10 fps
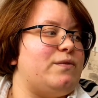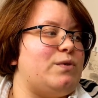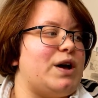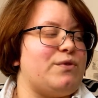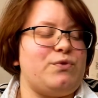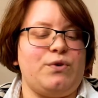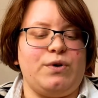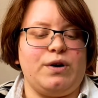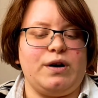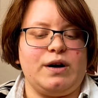
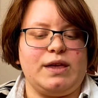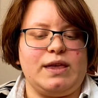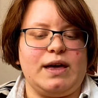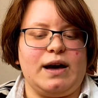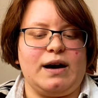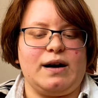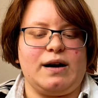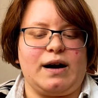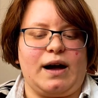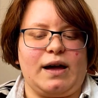wherefore, yeah,
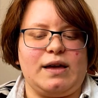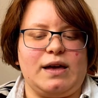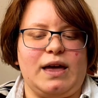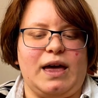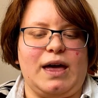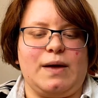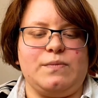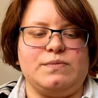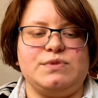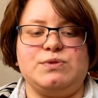I
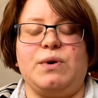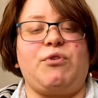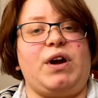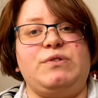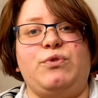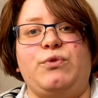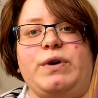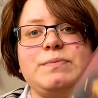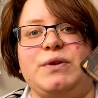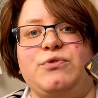am super grateful
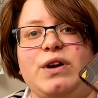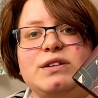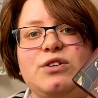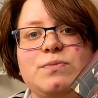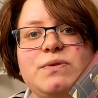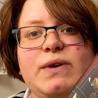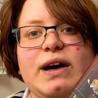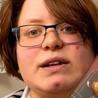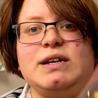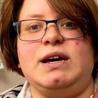that my friend got me
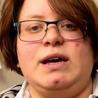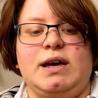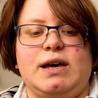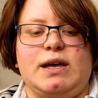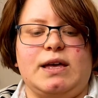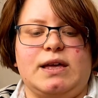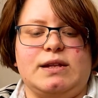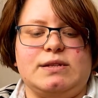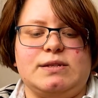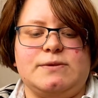that,
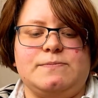and